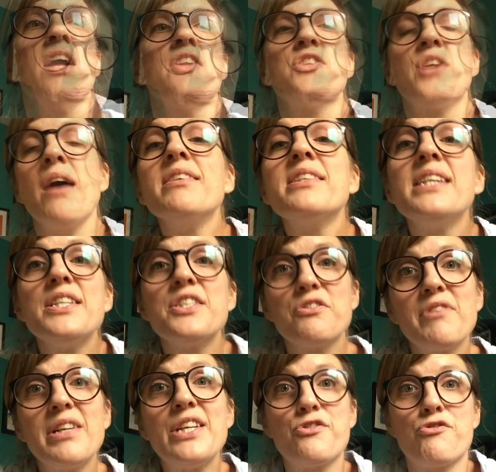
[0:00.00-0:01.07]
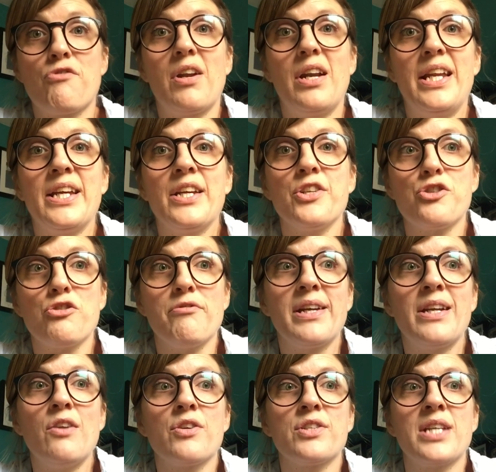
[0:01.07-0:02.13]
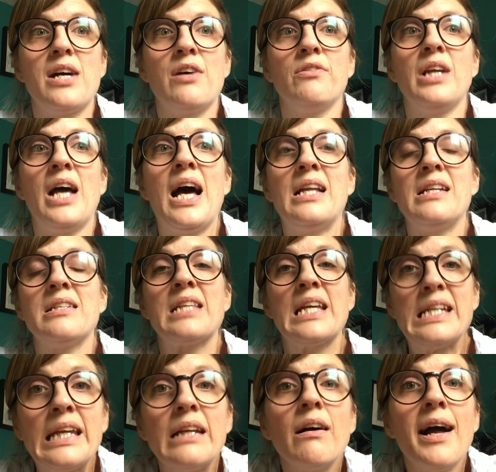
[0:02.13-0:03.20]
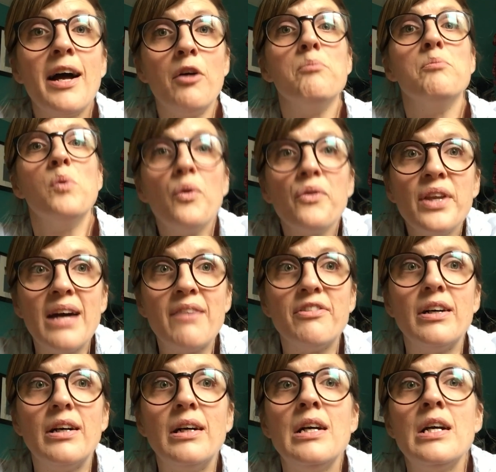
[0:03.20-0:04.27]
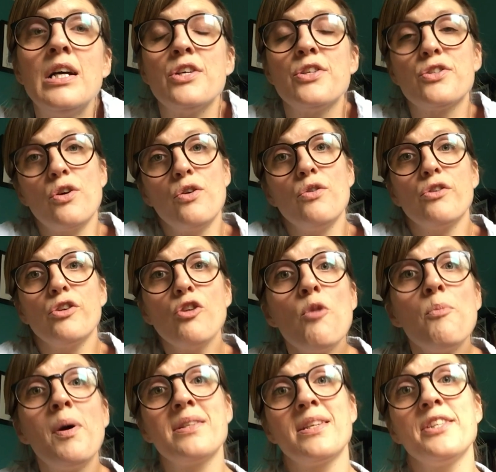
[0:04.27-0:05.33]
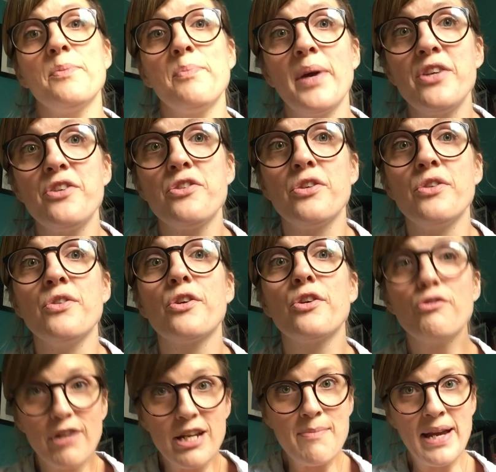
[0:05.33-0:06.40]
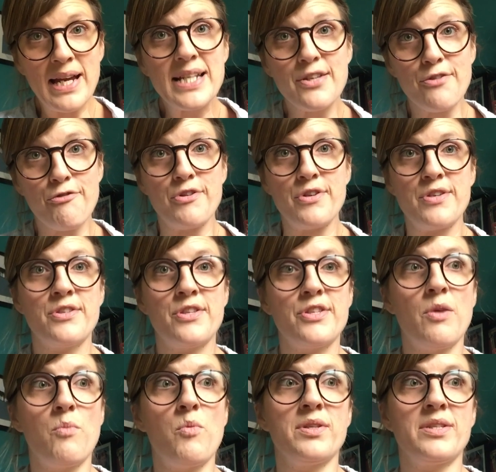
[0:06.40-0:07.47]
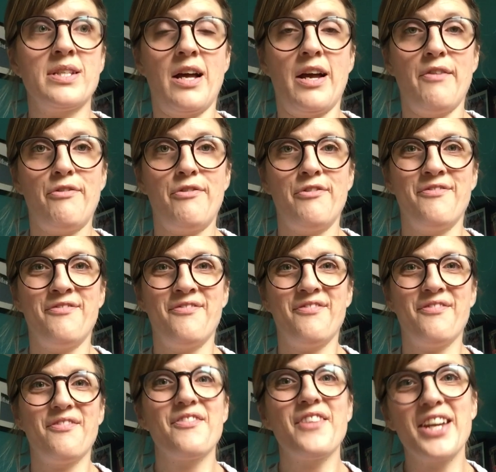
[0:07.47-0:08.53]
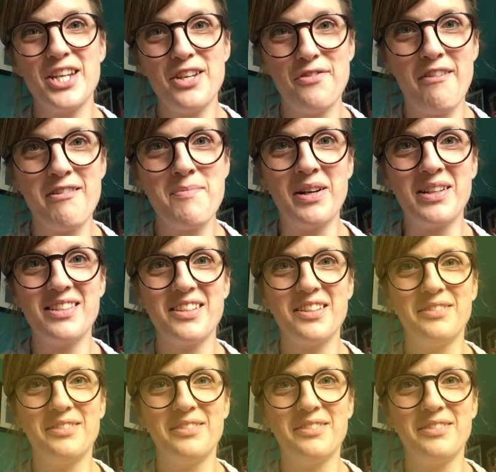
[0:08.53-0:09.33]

Charities are really struggling during lockdown and they need our help more than ever, so your participation could really make a difference to someone's life. Thank you very much.